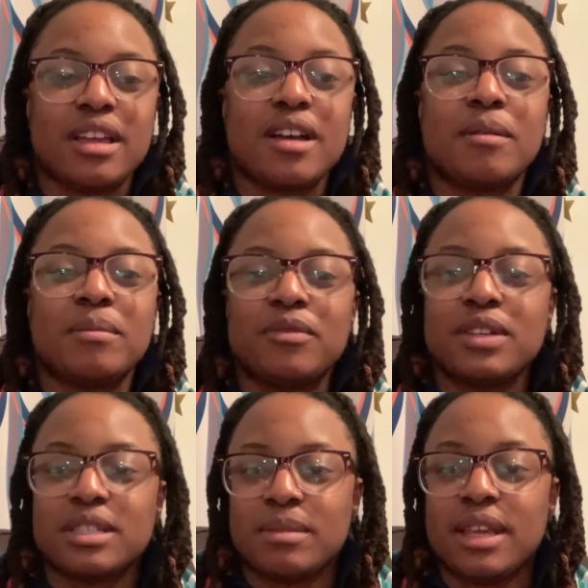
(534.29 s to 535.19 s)
come
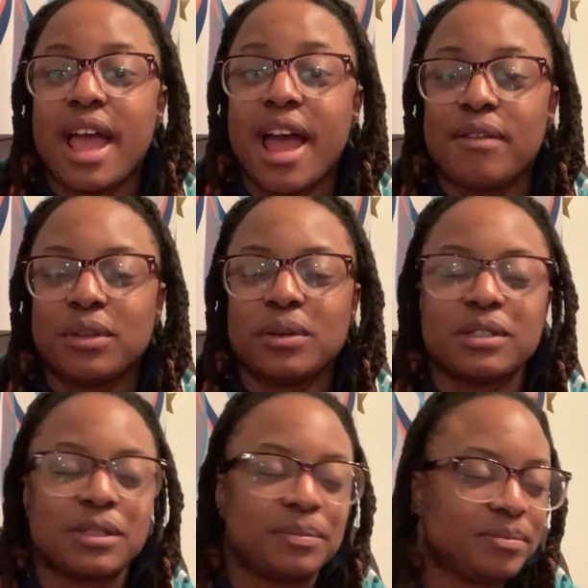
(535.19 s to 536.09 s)
visit me
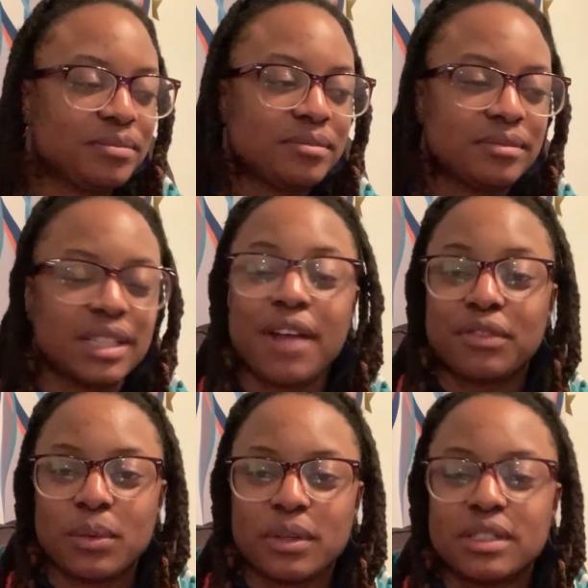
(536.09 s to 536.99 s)
afters
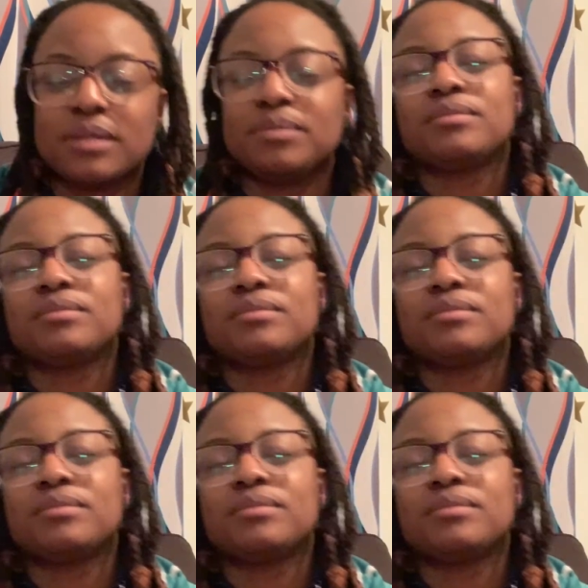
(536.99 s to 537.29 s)
afterwards.